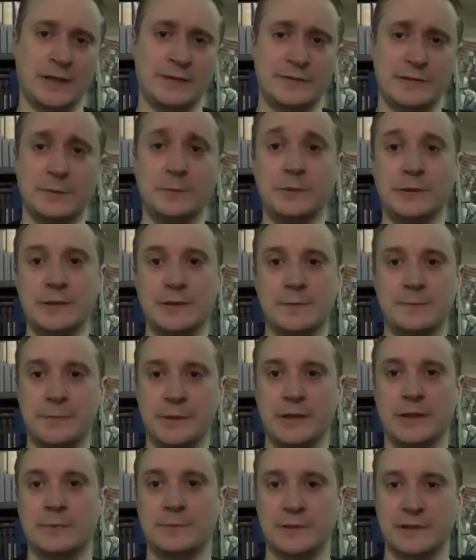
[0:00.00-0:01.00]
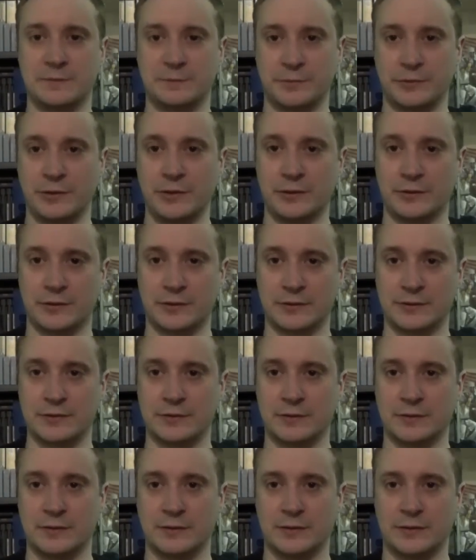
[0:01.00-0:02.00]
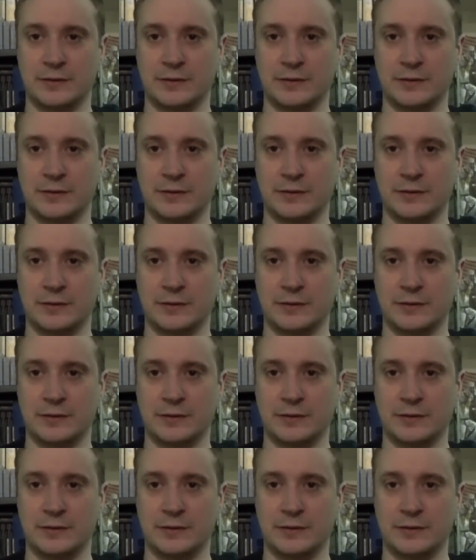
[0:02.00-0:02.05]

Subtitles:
if someone doesn't pick up these pre-orders,